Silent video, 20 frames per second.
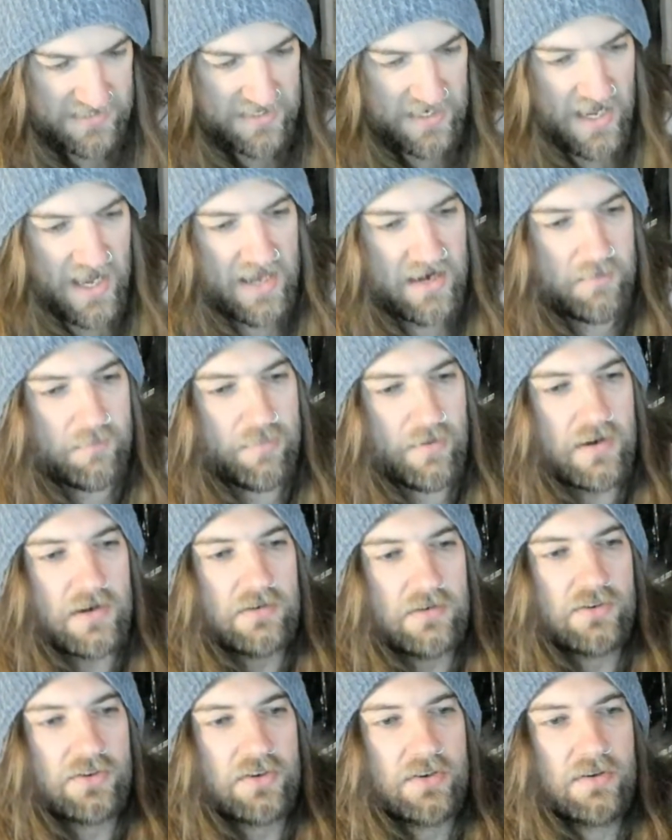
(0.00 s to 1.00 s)
and
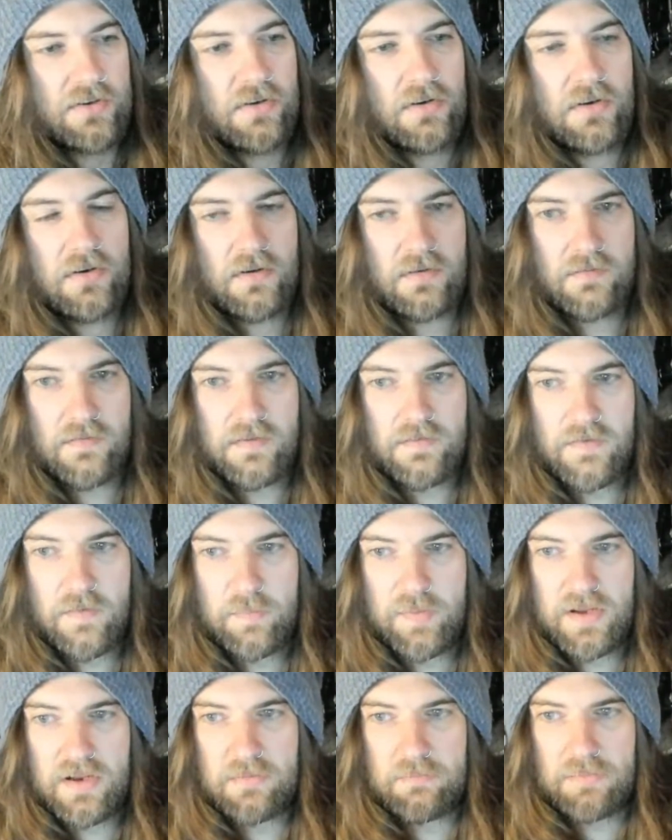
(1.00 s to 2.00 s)
unabridged. The
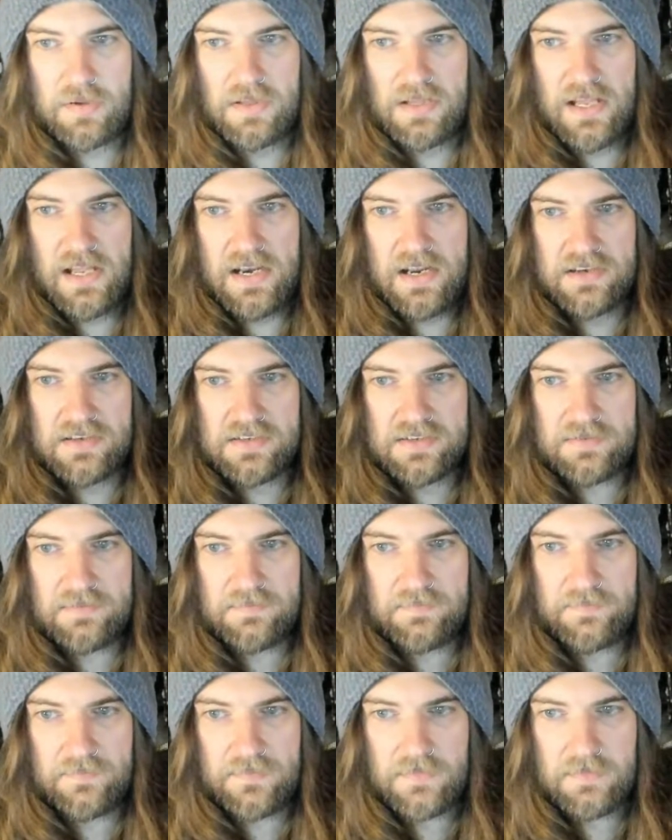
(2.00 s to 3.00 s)
Forbidden Planet
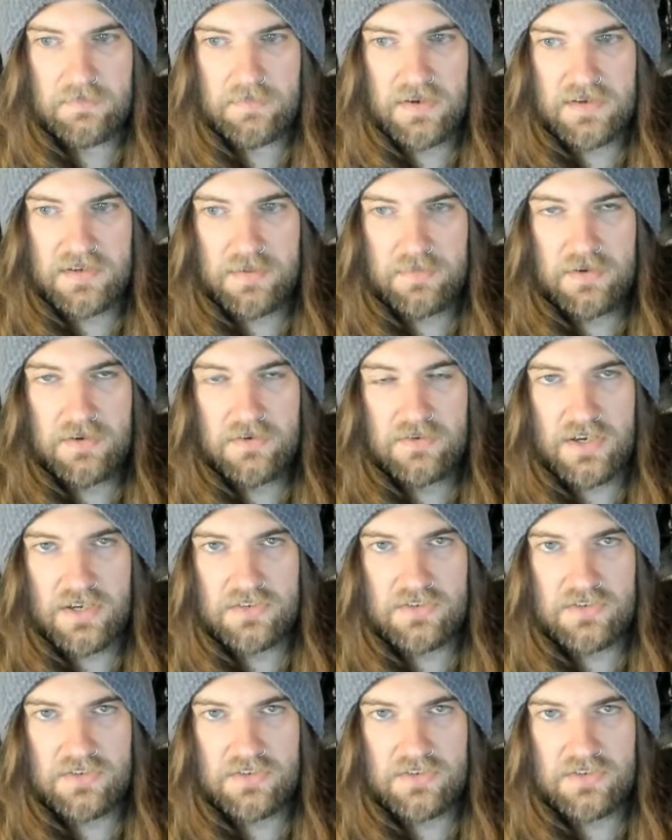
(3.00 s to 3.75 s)
by W.J.